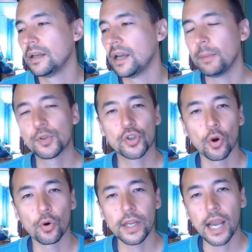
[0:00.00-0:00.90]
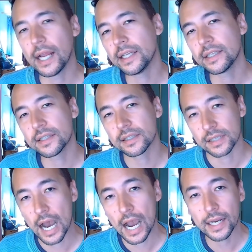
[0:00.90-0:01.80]
I'm sorry I didn't
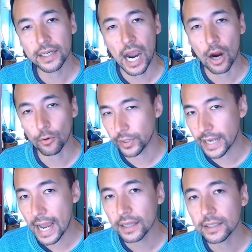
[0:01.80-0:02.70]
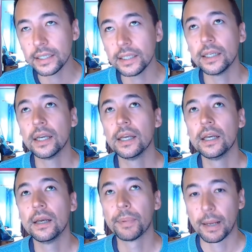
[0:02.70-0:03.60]
design our reality,
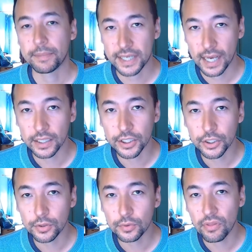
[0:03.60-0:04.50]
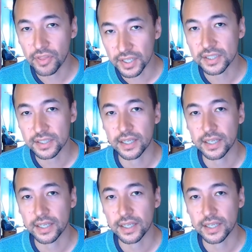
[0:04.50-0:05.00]
but I'm telling you, this is